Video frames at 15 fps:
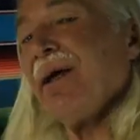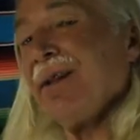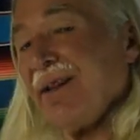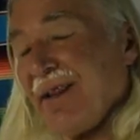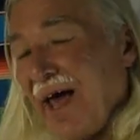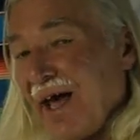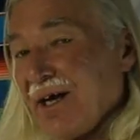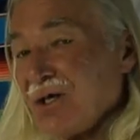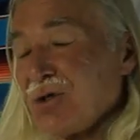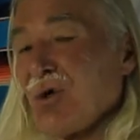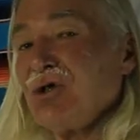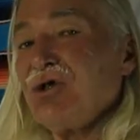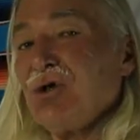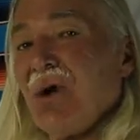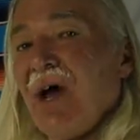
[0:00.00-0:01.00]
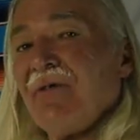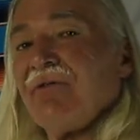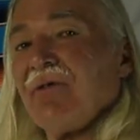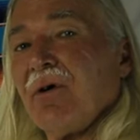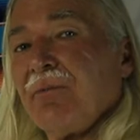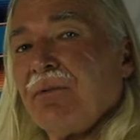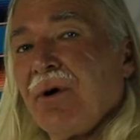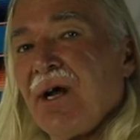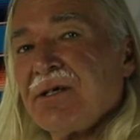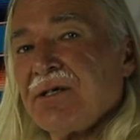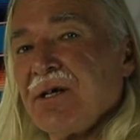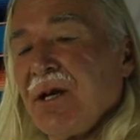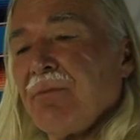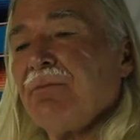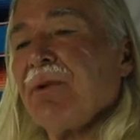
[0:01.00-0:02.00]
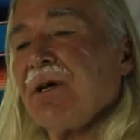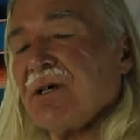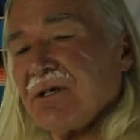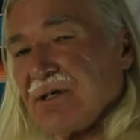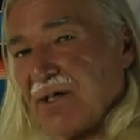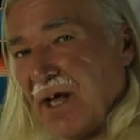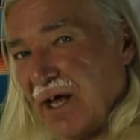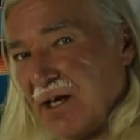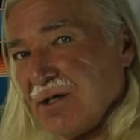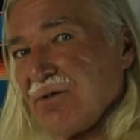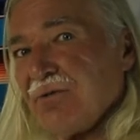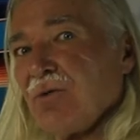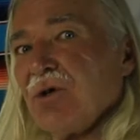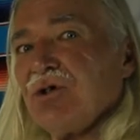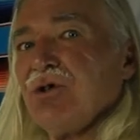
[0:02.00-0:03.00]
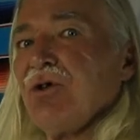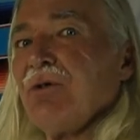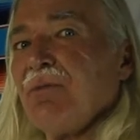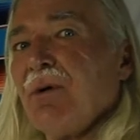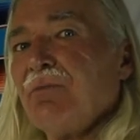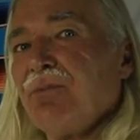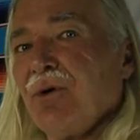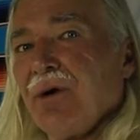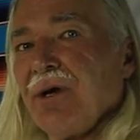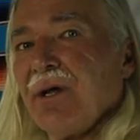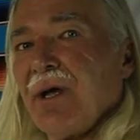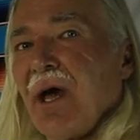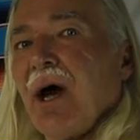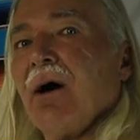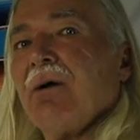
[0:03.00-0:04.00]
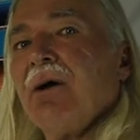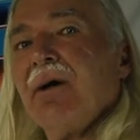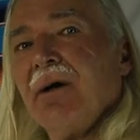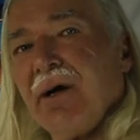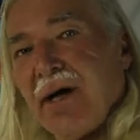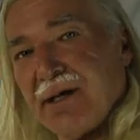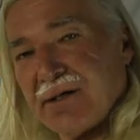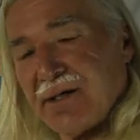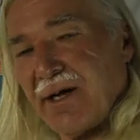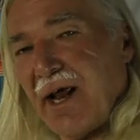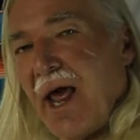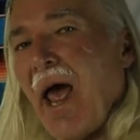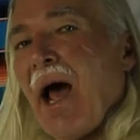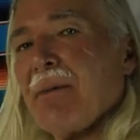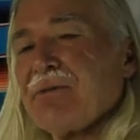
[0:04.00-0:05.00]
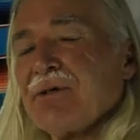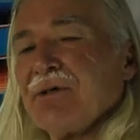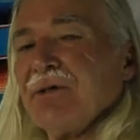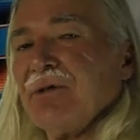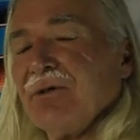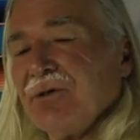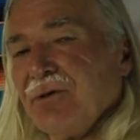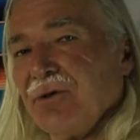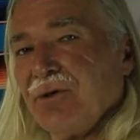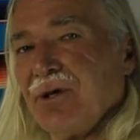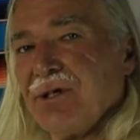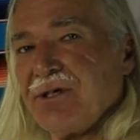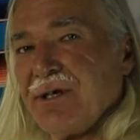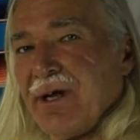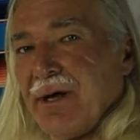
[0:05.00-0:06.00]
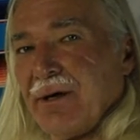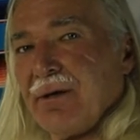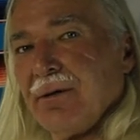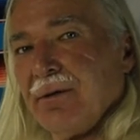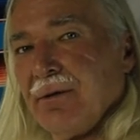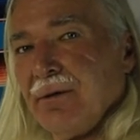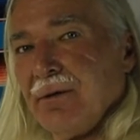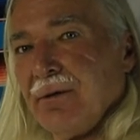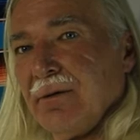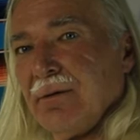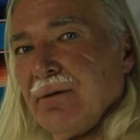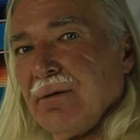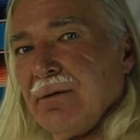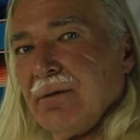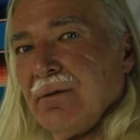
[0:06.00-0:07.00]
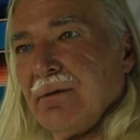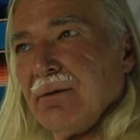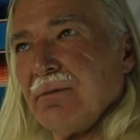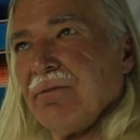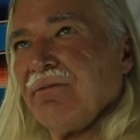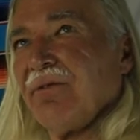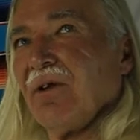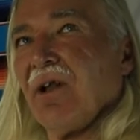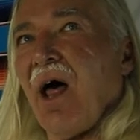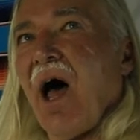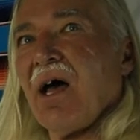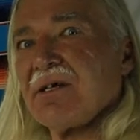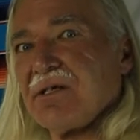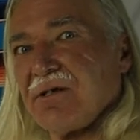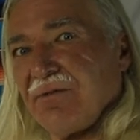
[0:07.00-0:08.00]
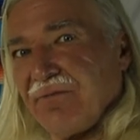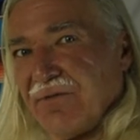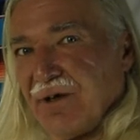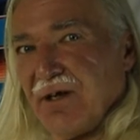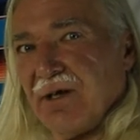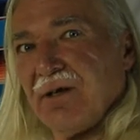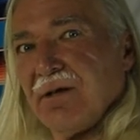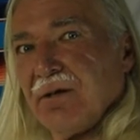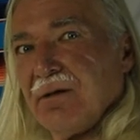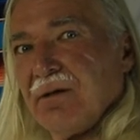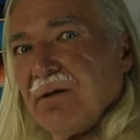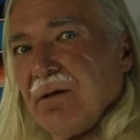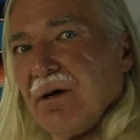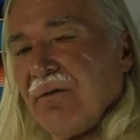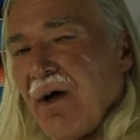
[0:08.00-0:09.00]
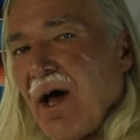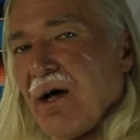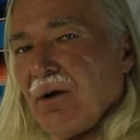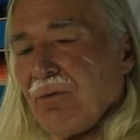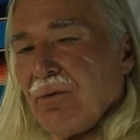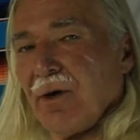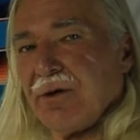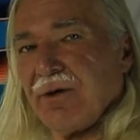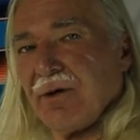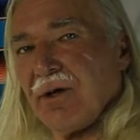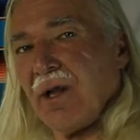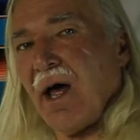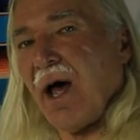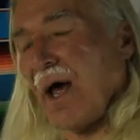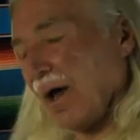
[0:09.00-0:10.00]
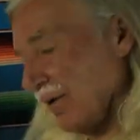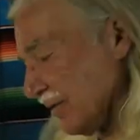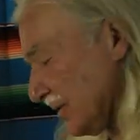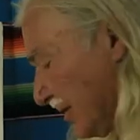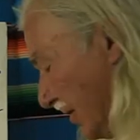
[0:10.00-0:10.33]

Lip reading: That is what you have for a president, because that is what you have been putting out as an absolute lunatic philosophy of how to run your lives,